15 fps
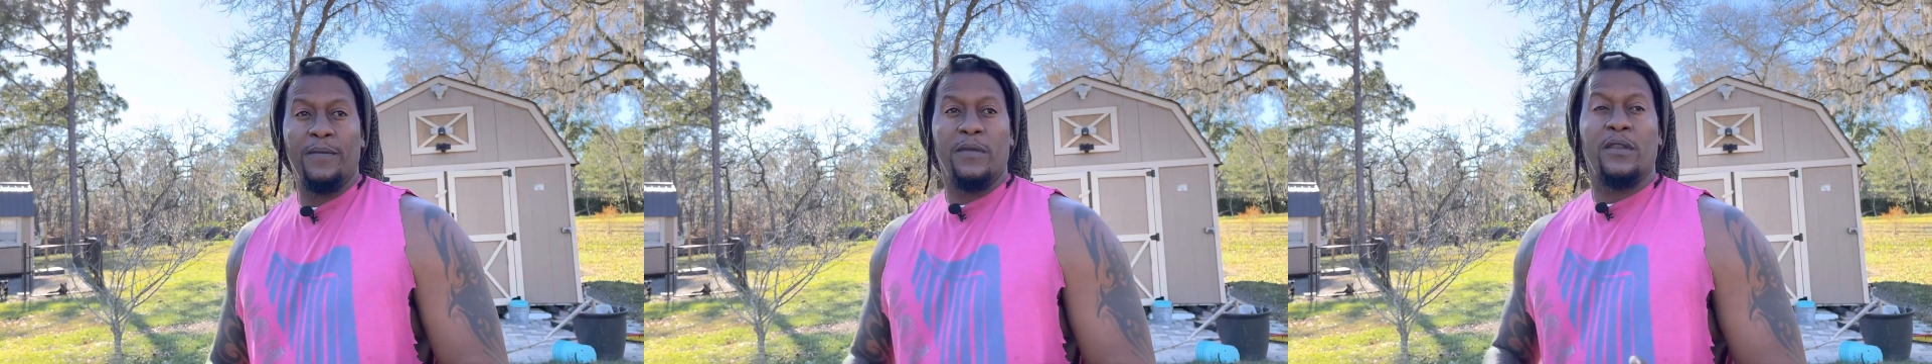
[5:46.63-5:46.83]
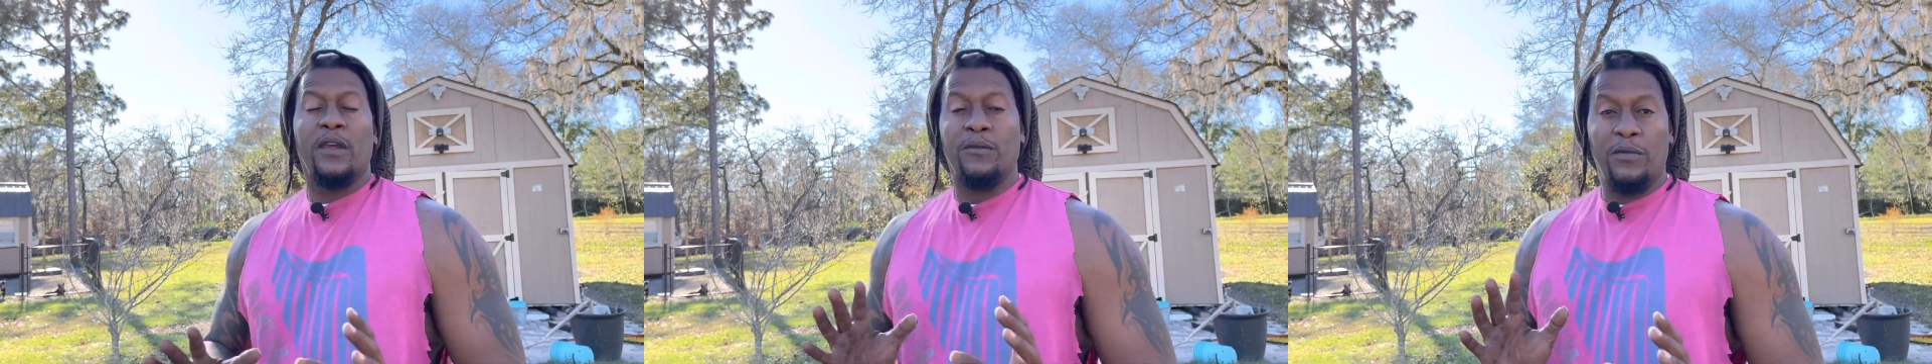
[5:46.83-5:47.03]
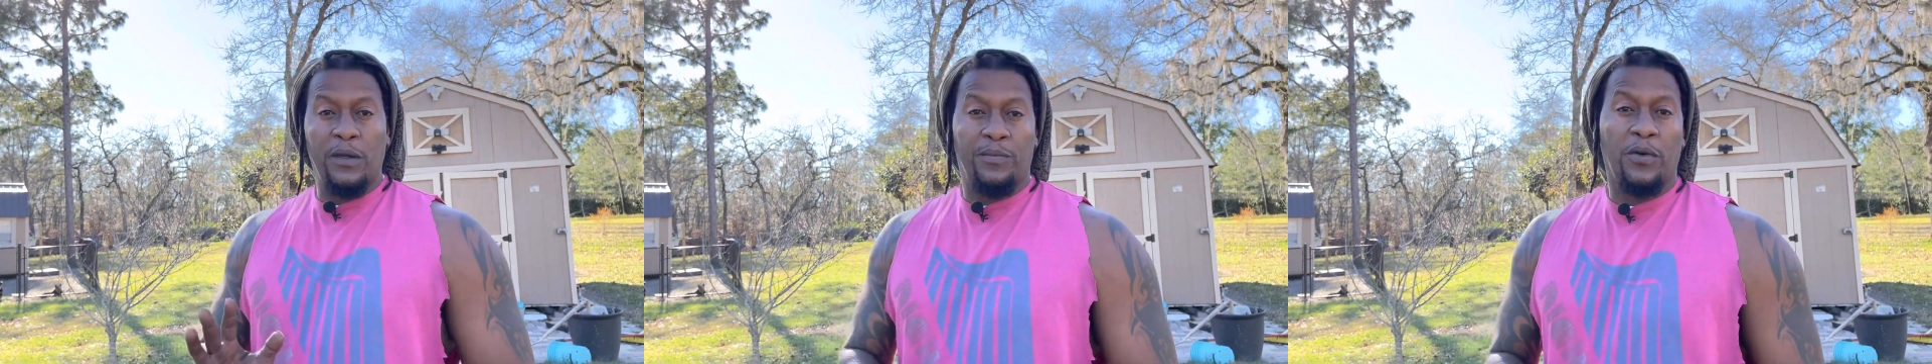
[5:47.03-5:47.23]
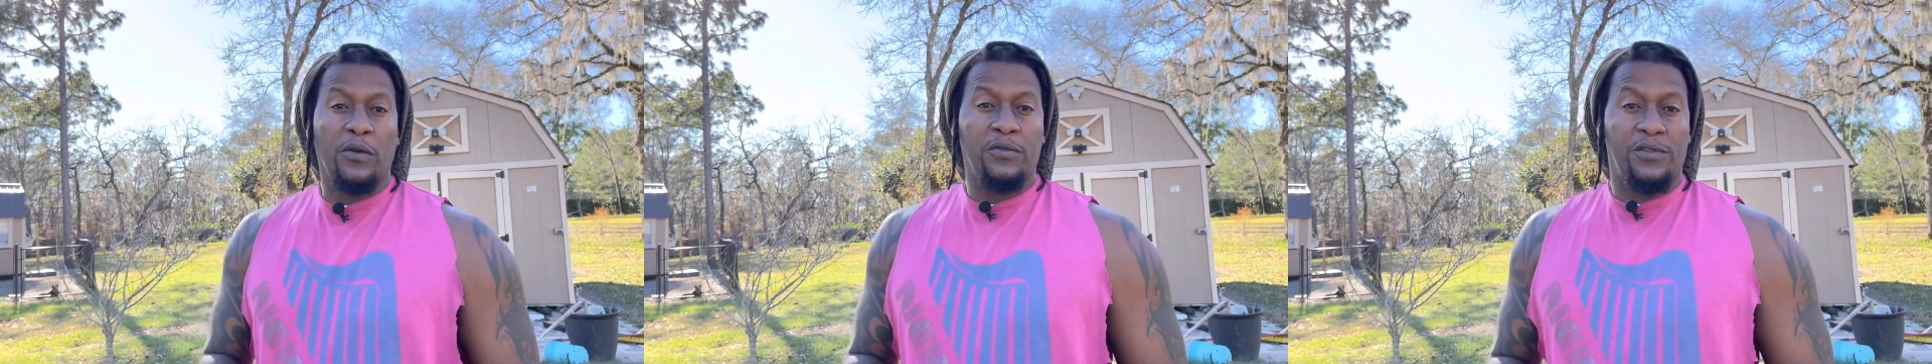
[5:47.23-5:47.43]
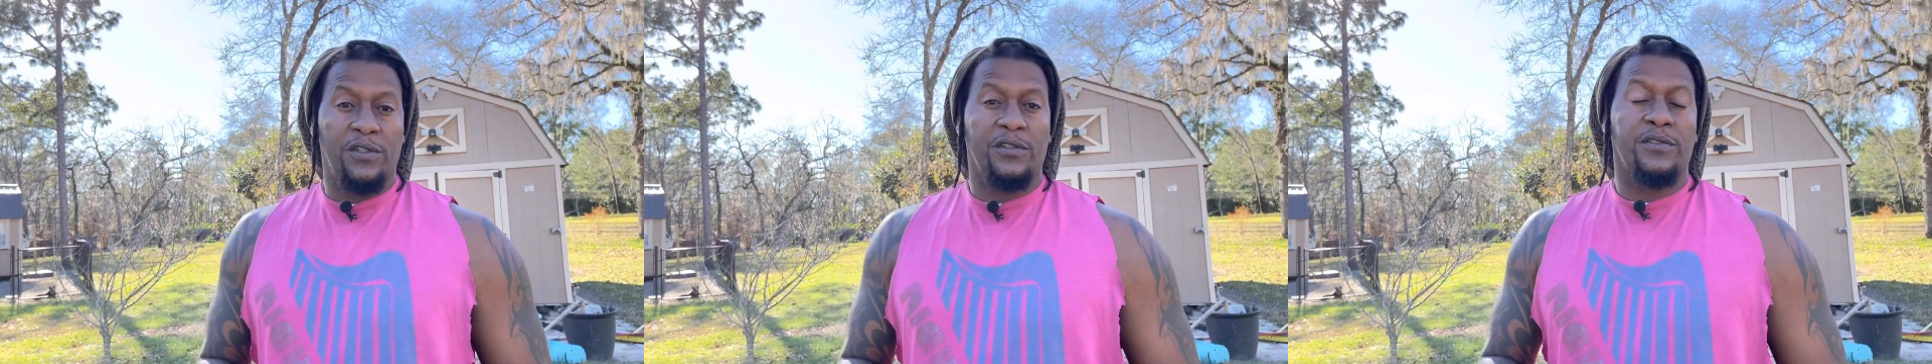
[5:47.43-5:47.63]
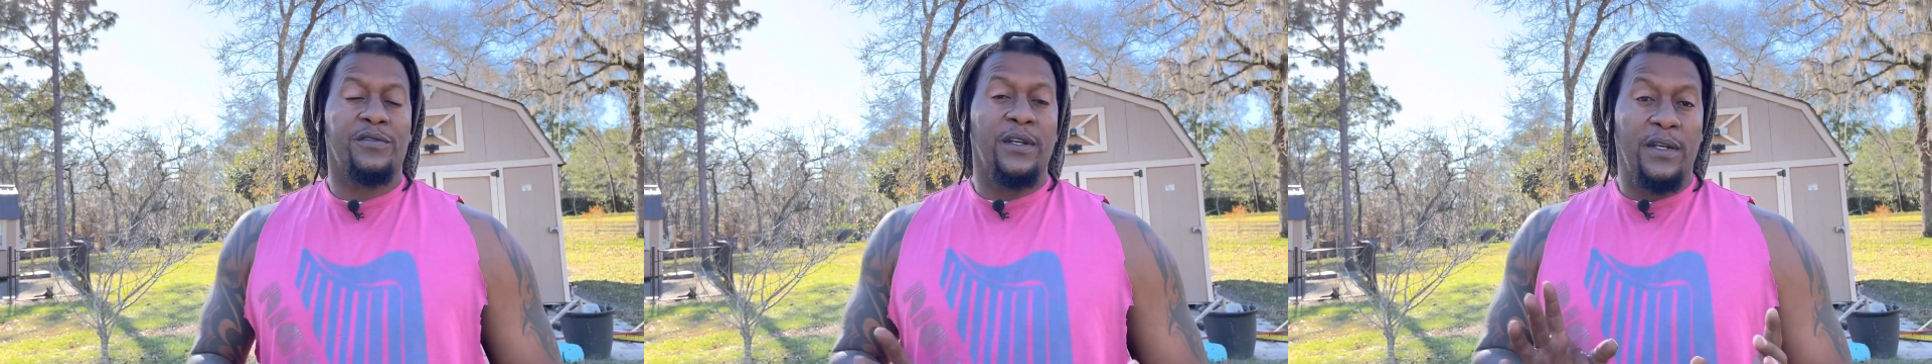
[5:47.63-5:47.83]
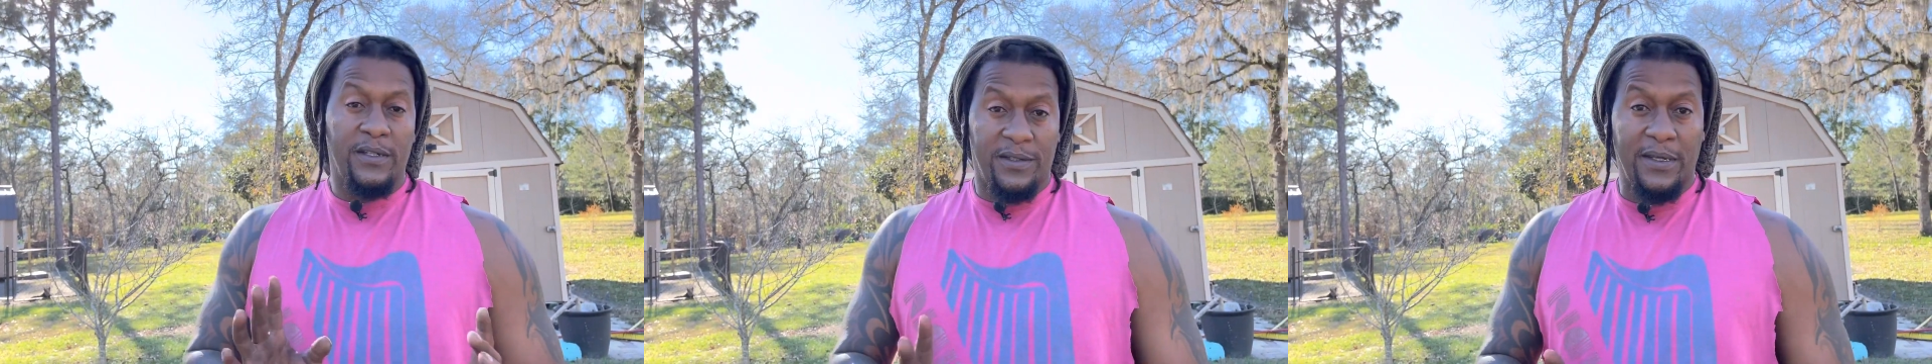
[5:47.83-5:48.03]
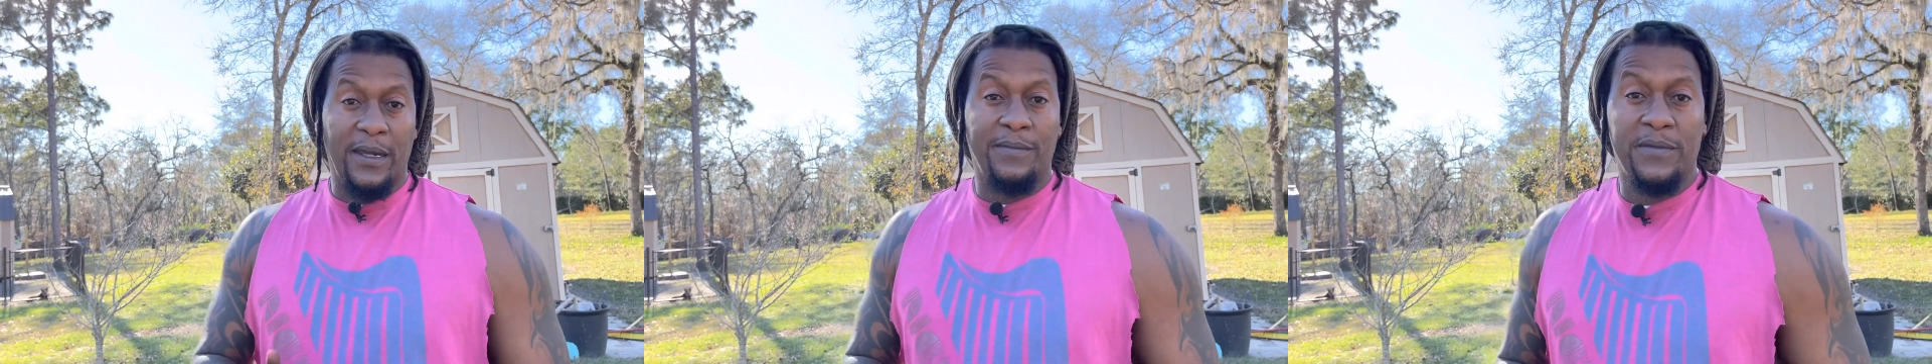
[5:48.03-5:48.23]
that we purchased at the
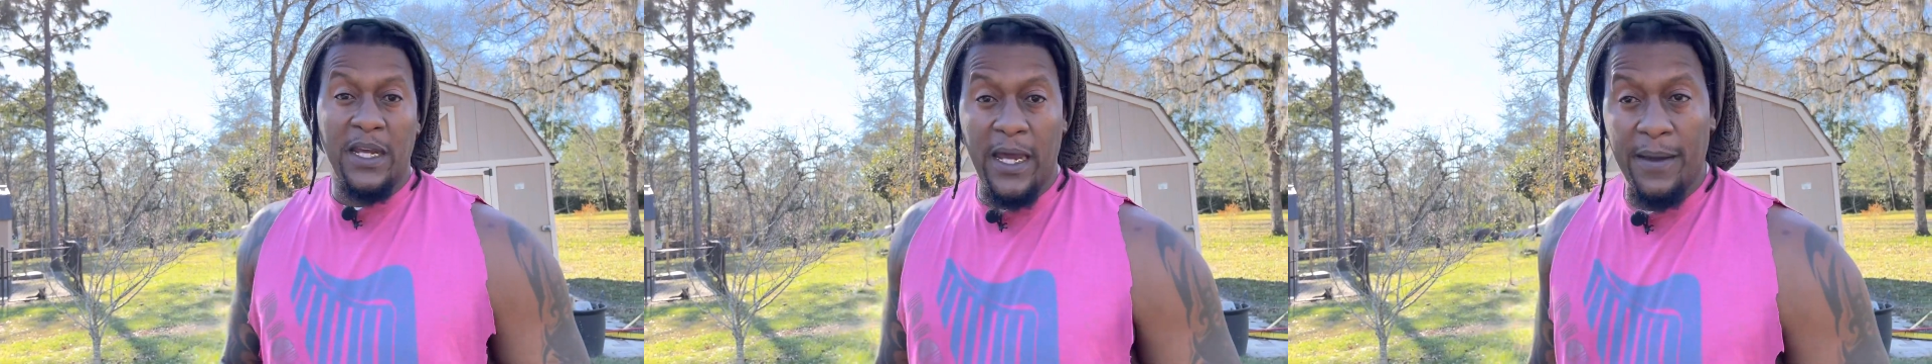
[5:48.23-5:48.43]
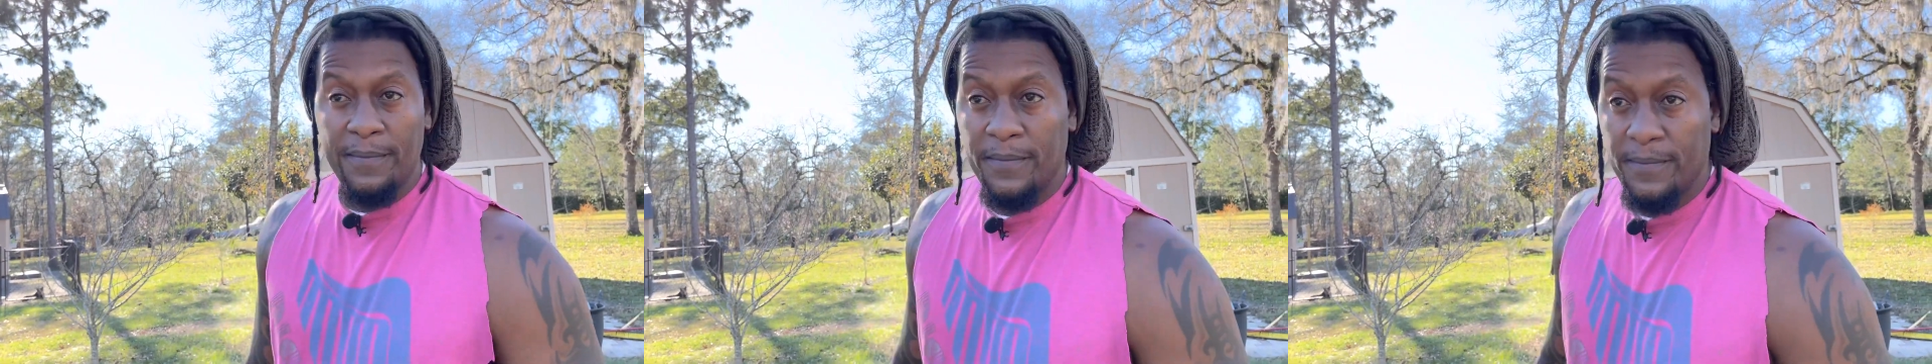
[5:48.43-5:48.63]
same time.